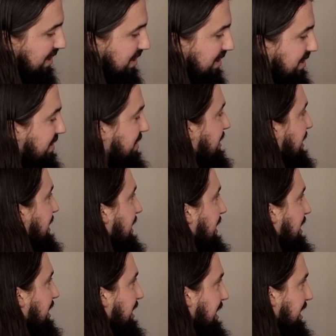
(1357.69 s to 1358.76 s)
is
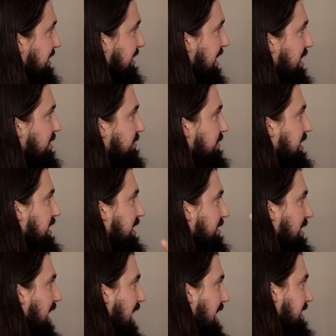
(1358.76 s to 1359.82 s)
again, kind of the
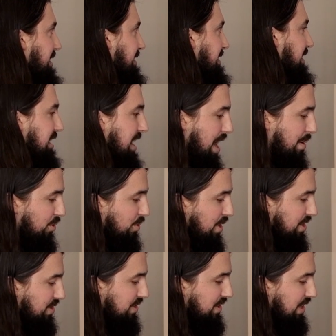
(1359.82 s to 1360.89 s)
highest end Apple
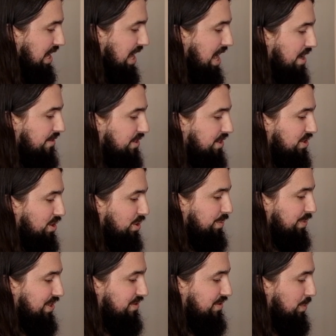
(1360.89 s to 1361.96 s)
Watch that they have in
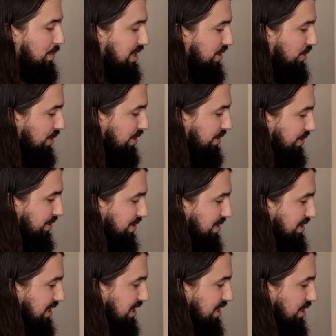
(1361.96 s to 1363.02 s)
terms of the materials
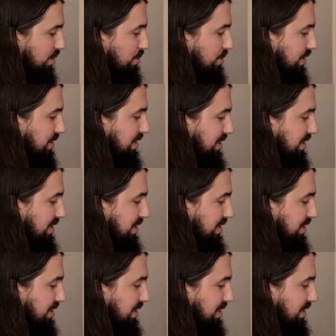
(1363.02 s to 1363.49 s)
that they use.